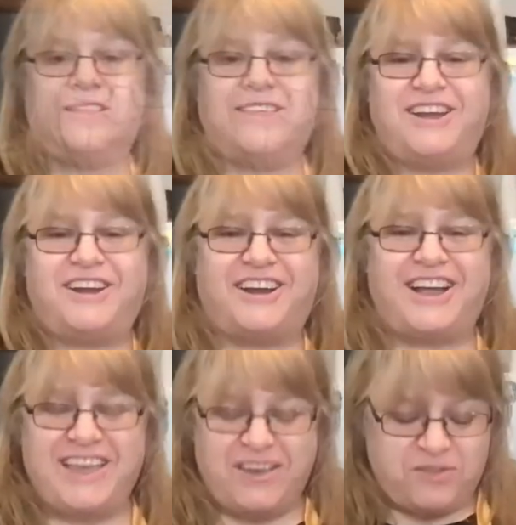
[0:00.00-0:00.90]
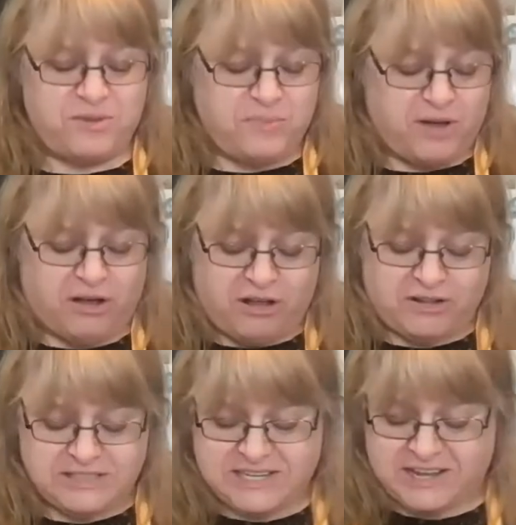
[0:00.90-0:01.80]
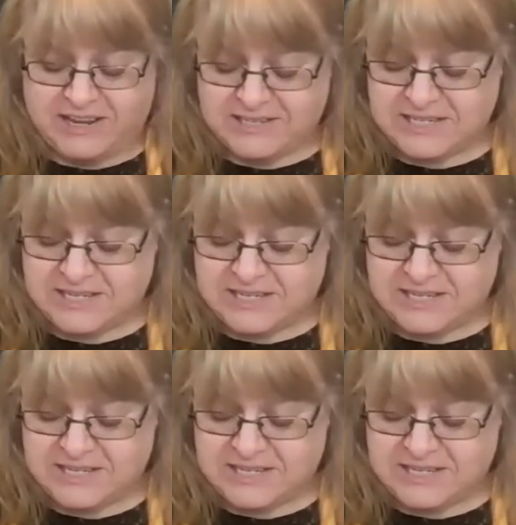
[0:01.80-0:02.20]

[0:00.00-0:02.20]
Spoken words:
There, I have them all done,